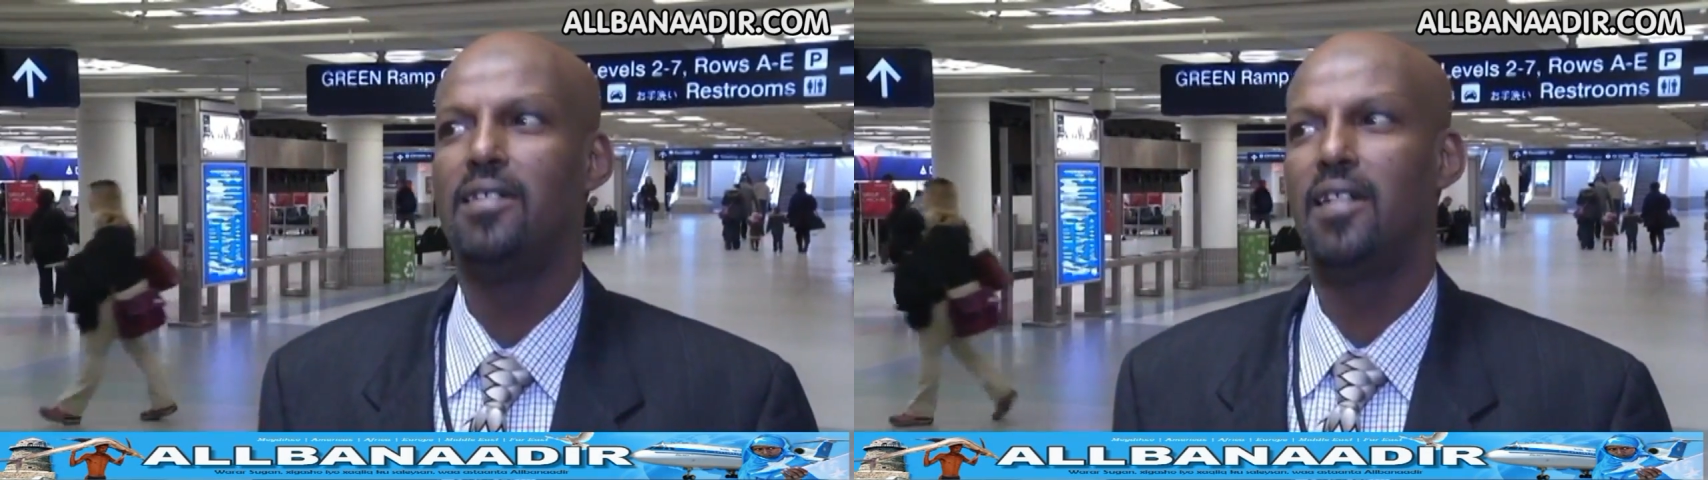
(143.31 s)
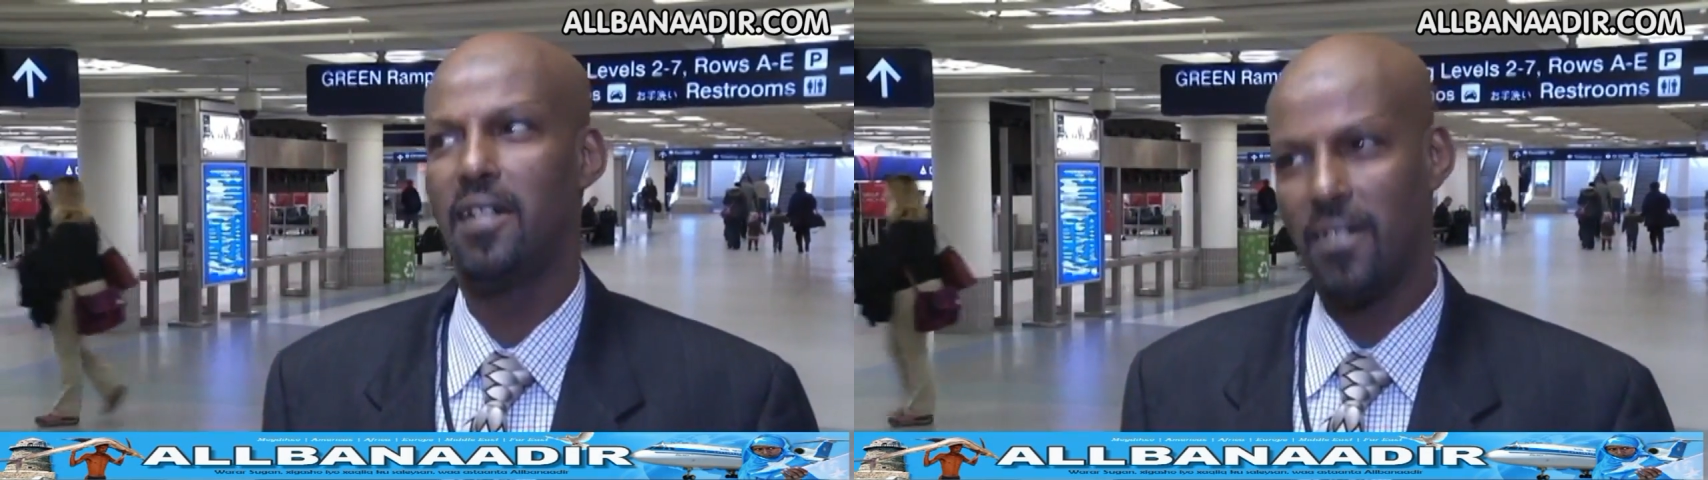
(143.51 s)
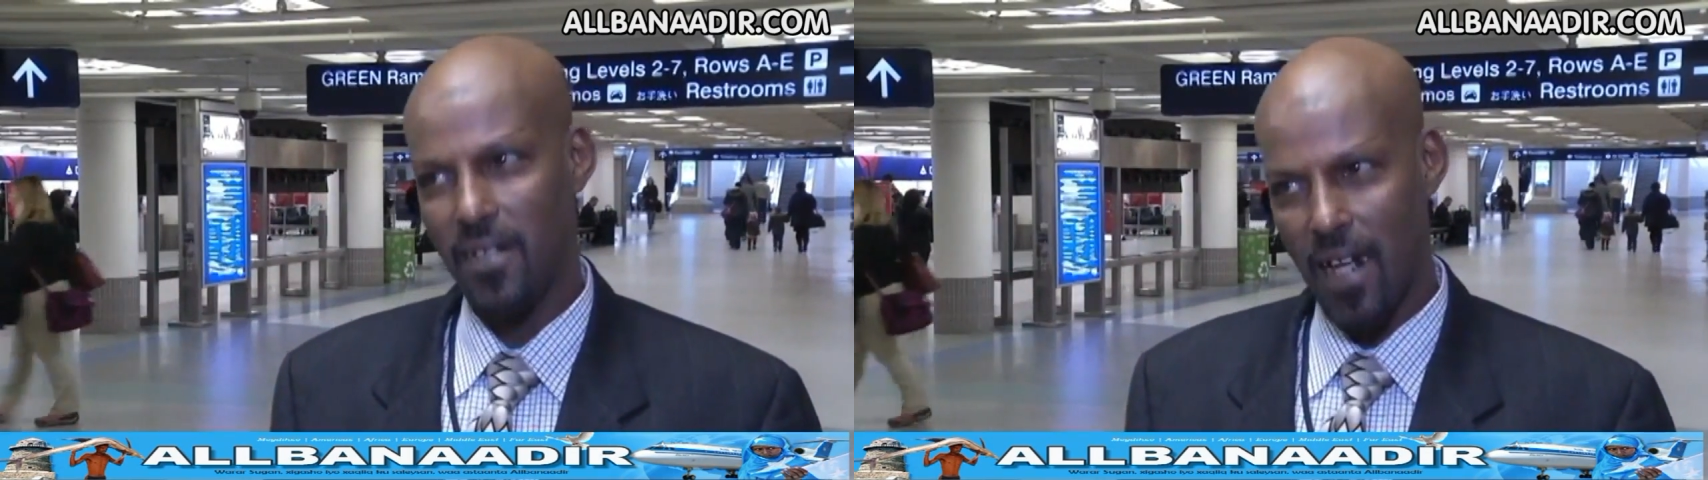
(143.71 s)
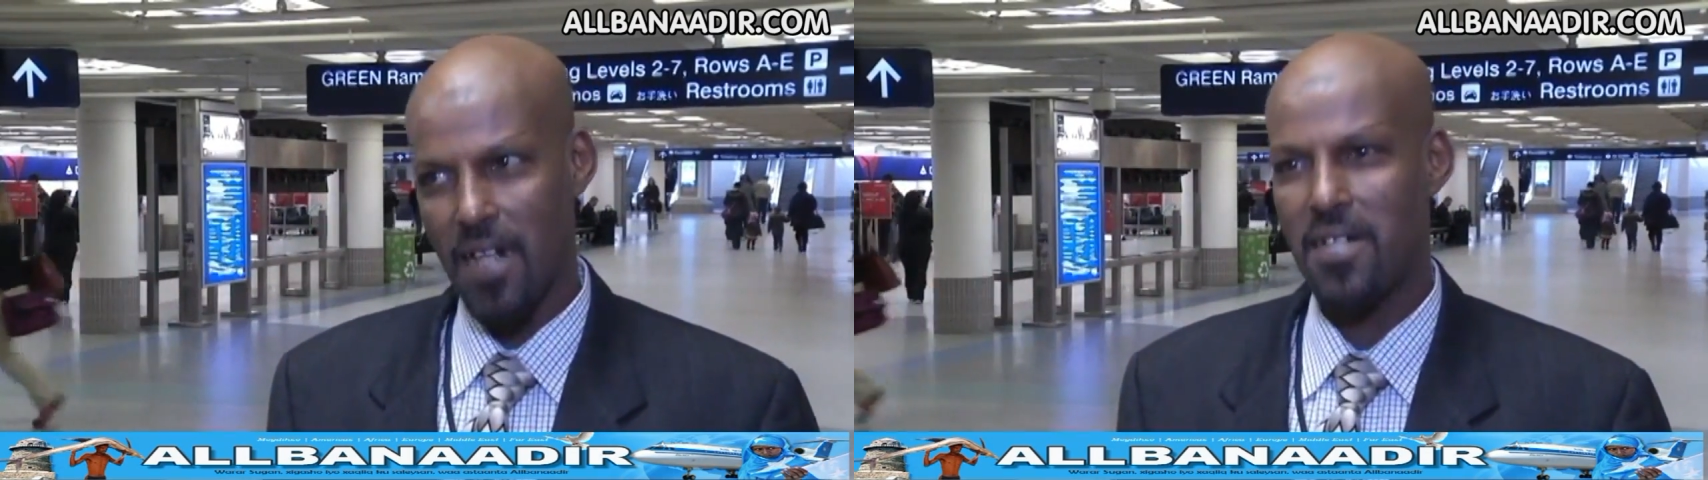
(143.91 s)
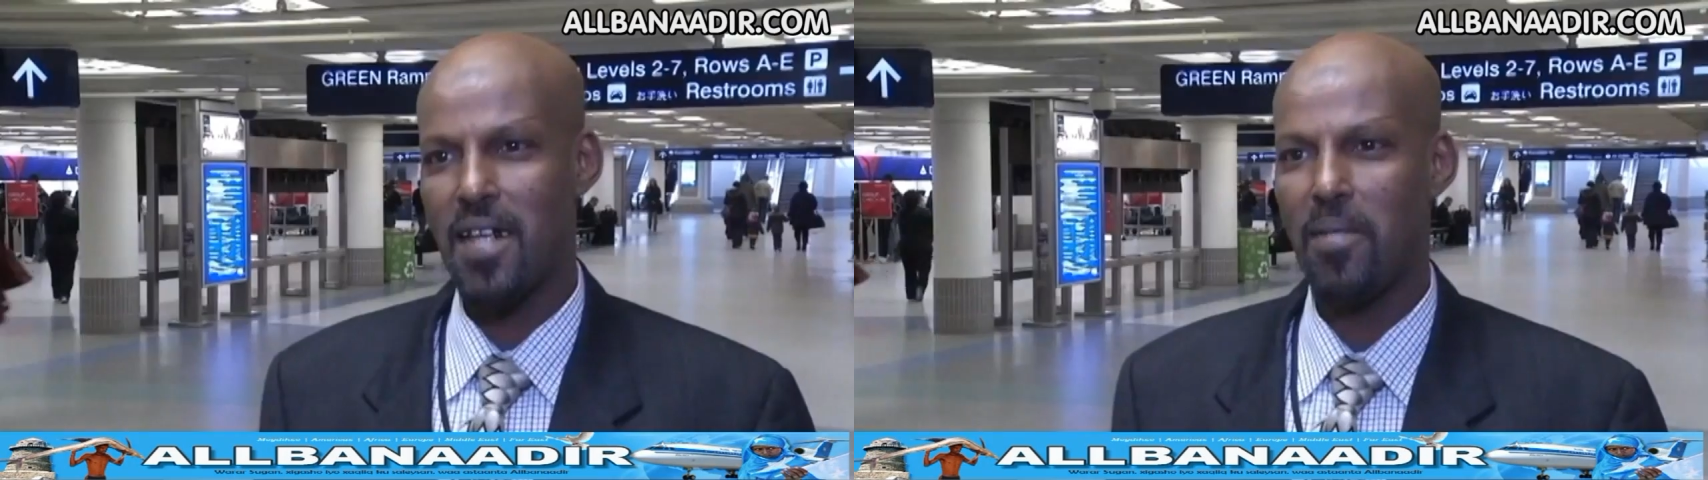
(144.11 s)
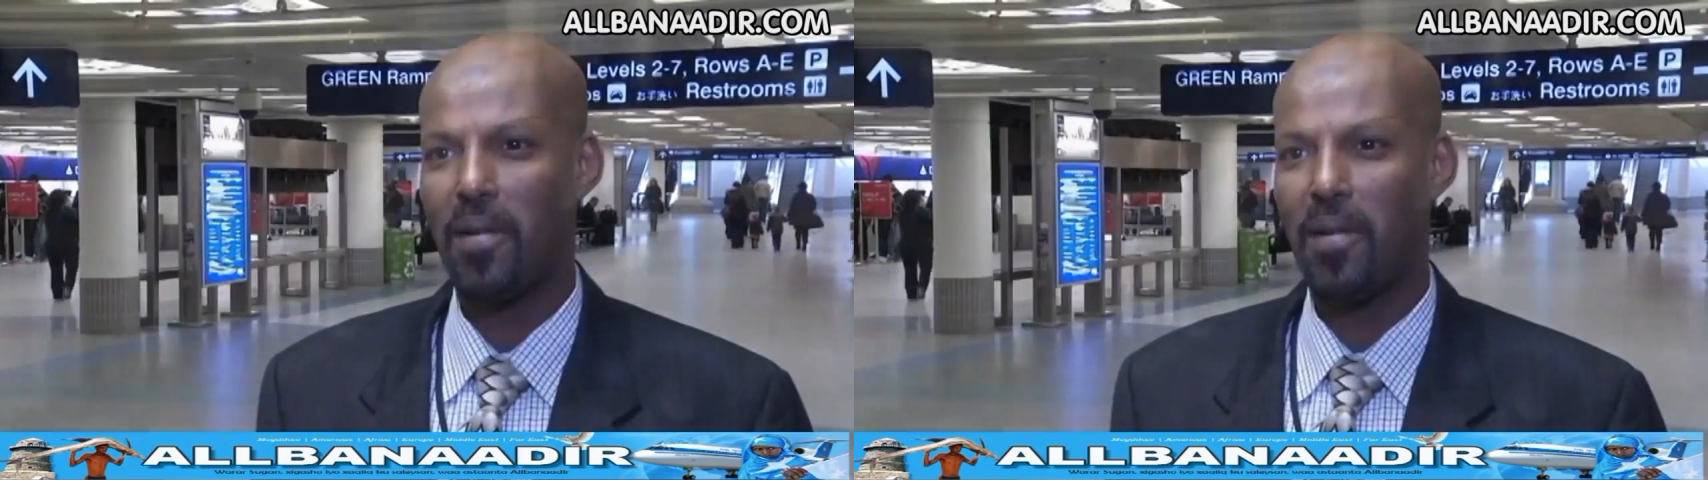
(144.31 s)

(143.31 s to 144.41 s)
Then last, I